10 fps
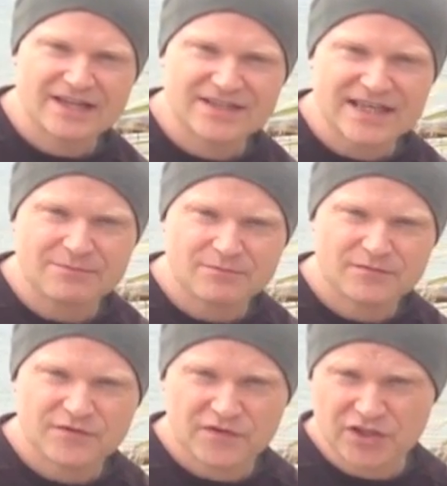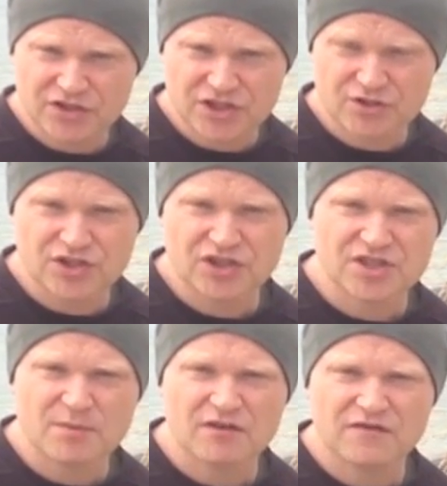set for you to use on your
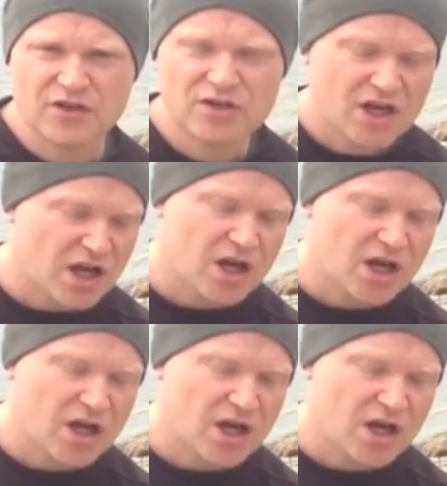smartphone,